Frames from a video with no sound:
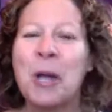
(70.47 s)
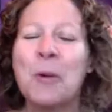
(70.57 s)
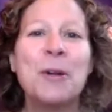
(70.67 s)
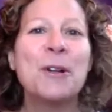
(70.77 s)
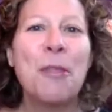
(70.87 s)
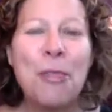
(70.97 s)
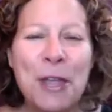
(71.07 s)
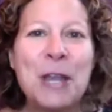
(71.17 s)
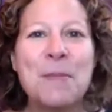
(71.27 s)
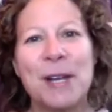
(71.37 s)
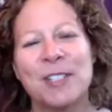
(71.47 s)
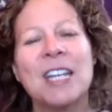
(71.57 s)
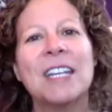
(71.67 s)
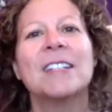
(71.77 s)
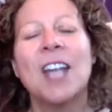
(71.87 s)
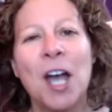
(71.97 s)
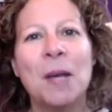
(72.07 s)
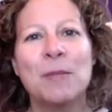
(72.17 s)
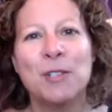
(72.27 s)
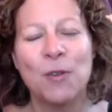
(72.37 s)
We don't think about taking
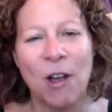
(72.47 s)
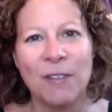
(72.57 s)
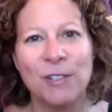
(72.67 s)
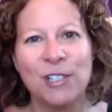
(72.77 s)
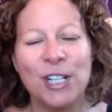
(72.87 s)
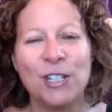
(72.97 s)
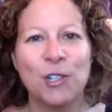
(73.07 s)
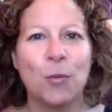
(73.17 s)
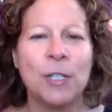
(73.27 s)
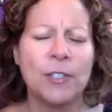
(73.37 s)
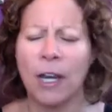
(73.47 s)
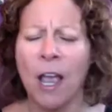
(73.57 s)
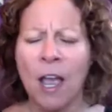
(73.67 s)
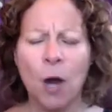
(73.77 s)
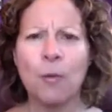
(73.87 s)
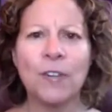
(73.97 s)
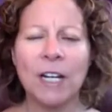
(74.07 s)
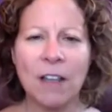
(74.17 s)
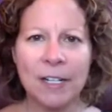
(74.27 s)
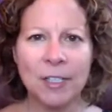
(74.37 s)
time to do conversation. We say, oh, we've got
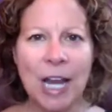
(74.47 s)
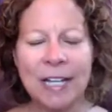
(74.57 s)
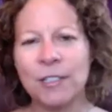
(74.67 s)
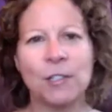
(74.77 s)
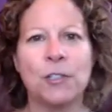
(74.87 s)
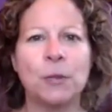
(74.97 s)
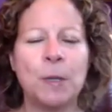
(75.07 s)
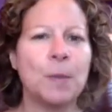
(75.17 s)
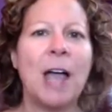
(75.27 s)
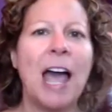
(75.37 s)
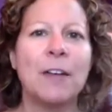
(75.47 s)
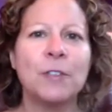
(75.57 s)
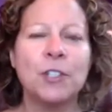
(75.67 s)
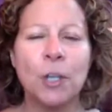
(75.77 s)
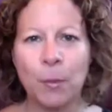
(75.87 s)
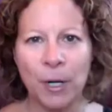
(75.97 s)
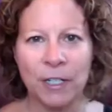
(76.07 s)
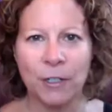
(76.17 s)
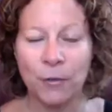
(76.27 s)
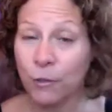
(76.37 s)
a lot of tasks to do. People have to jump right
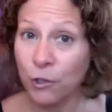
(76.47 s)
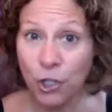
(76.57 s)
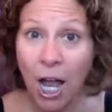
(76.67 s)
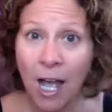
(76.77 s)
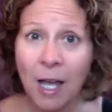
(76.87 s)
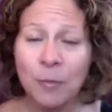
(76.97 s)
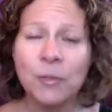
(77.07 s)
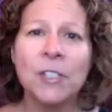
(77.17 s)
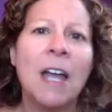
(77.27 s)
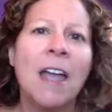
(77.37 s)
into their jobs.